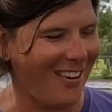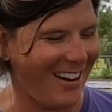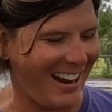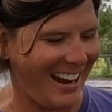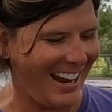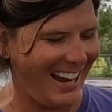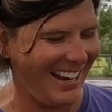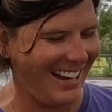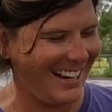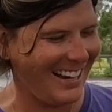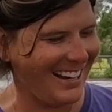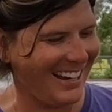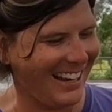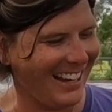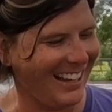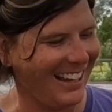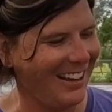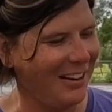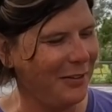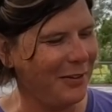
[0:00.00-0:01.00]
white,
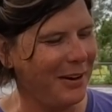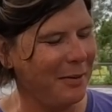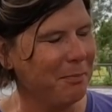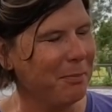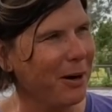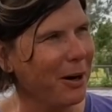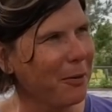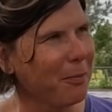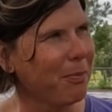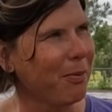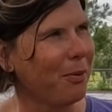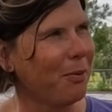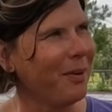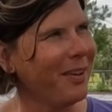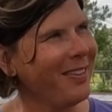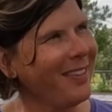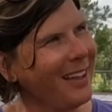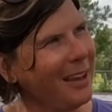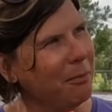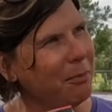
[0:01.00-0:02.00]
yellow, and purple. Yep.
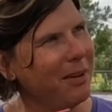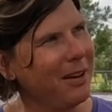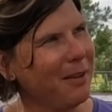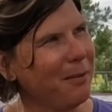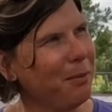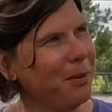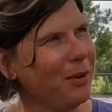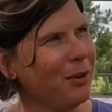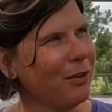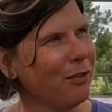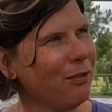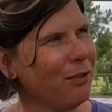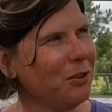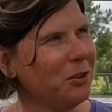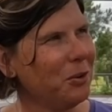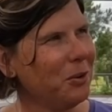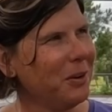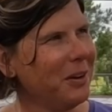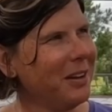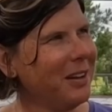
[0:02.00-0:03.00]
Wouldn't that be a
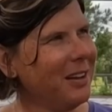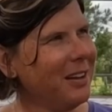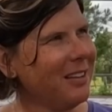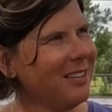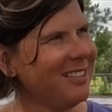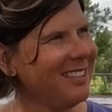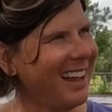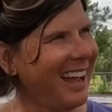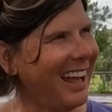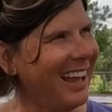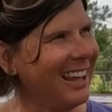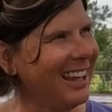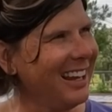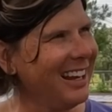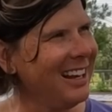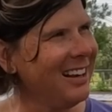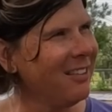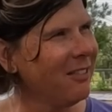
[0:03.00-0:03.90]
beautiful be so salad?